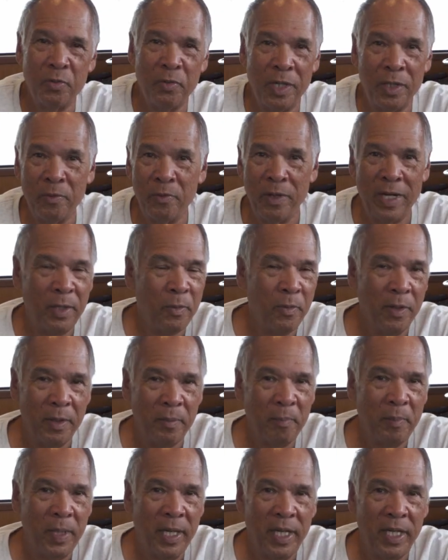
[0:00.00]
one red,
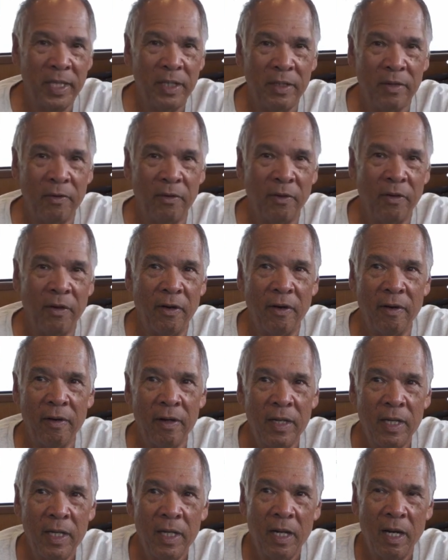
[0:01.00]
one pink, or
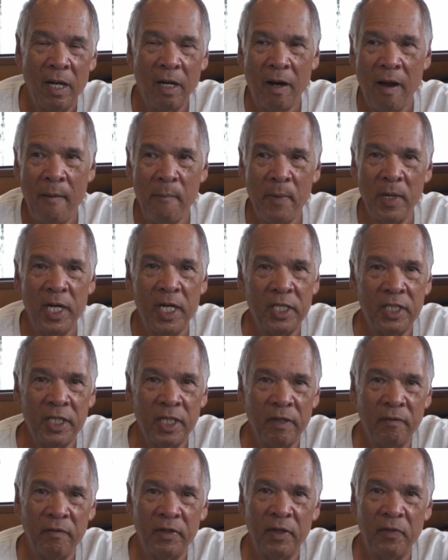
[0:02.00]
a
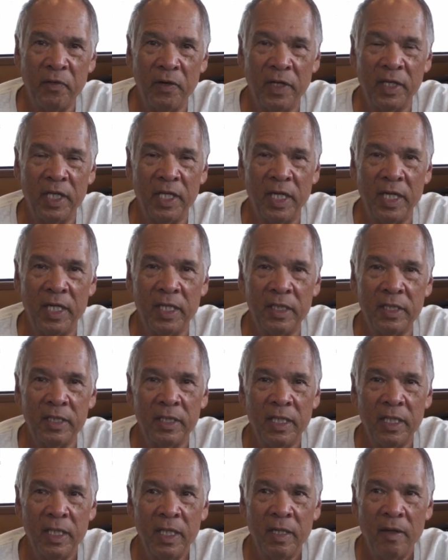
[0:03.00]
combination of different
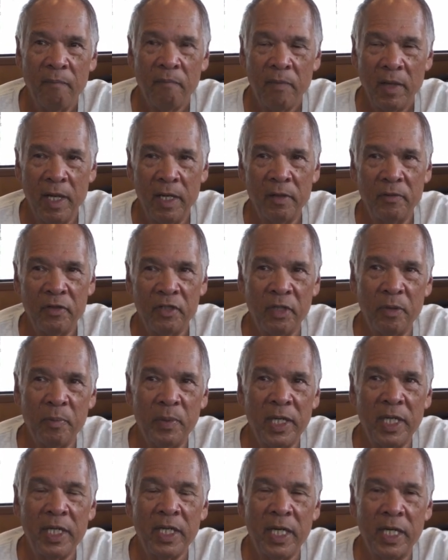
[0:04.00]
things. And if
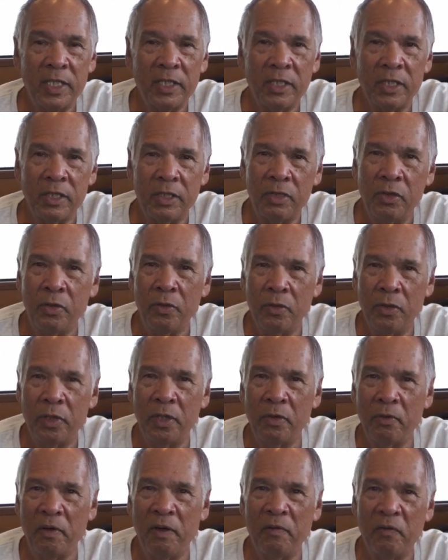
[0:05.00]
somebody catches two or
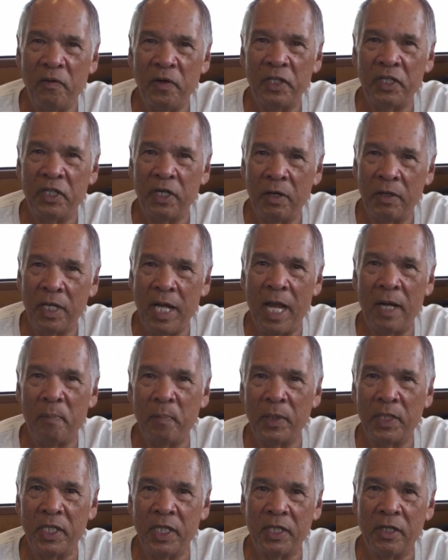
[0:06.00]
three fish on that
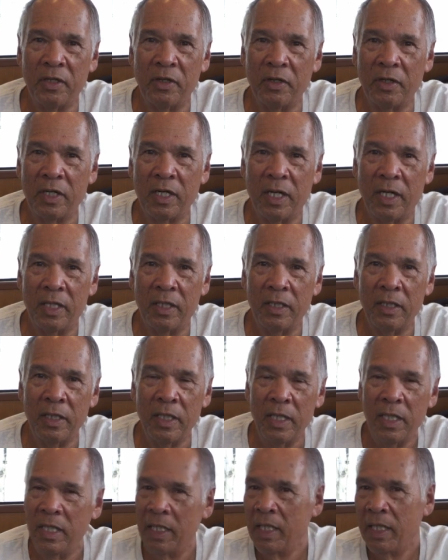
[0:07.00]
particular color,
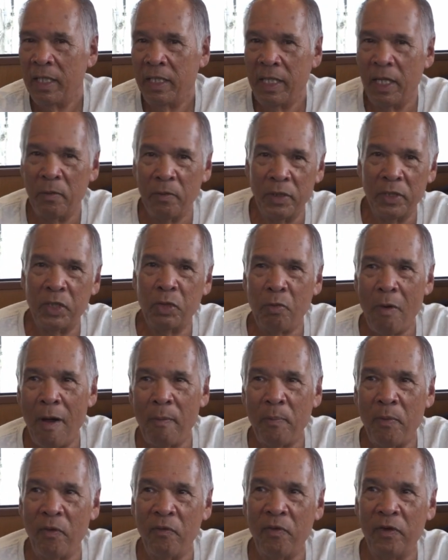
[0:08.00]
then we'll
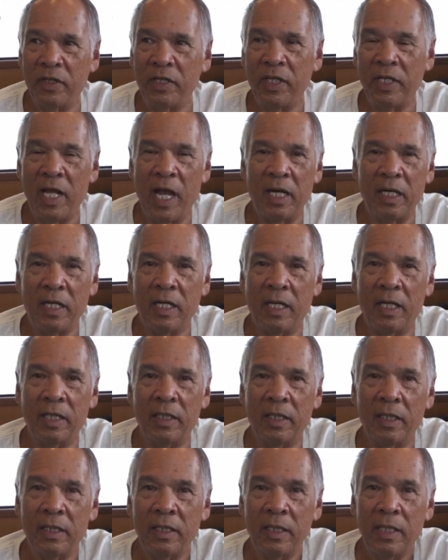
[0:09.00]
swap over to that
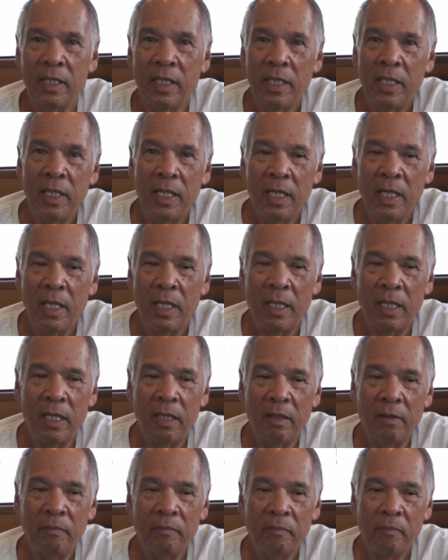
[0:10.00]
color.
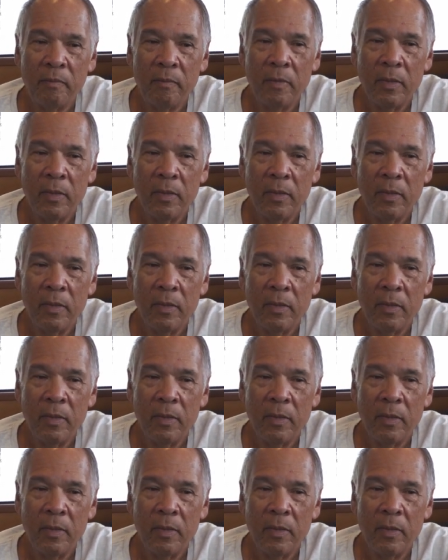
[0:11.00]
Um,